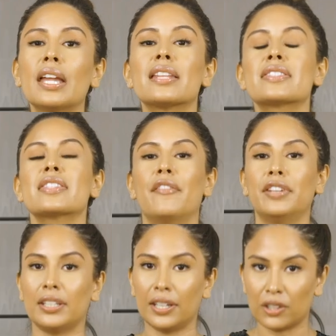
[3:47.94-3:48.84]
It's
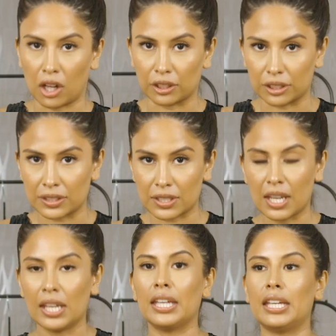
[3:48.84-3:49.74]
$79.
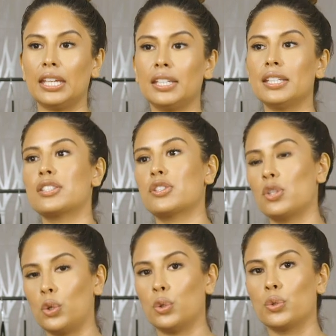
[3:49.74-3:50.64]
It is
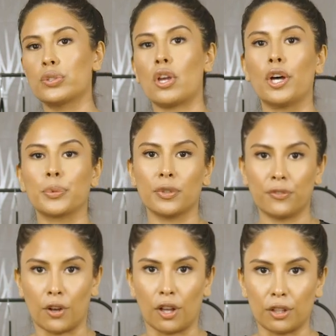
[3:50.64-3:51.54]
sold on
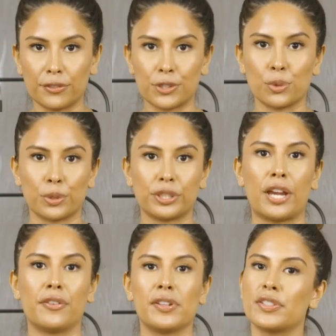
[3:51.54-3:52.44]
Revolve. Super
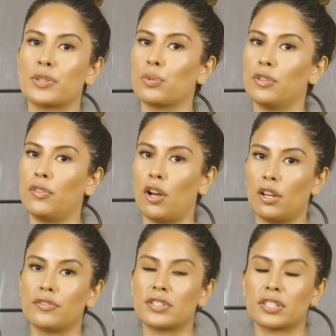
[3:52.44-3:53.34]
Down is
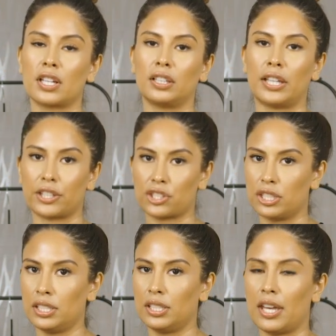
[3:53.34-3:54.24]
Revolve's
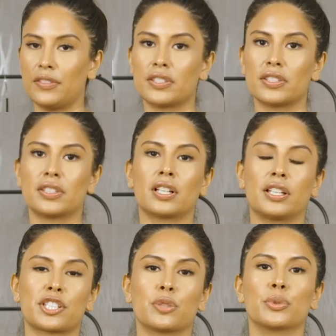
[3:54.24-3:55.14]
collection, and this is the
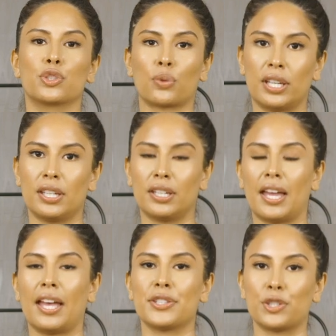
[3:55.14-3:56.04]
collection with Drea
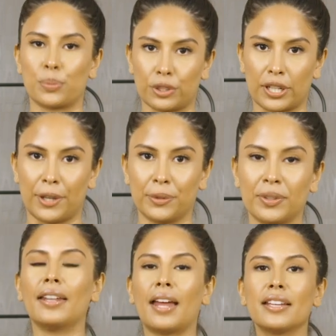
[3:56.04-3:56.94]
and Super Down.
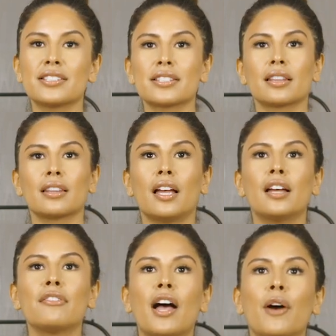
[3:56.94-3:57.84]
And I just
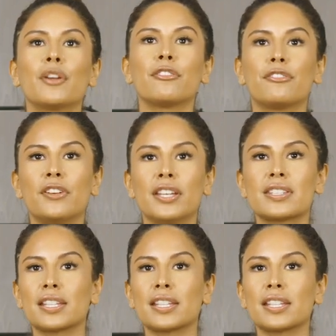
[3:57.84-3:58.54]
love how it fits.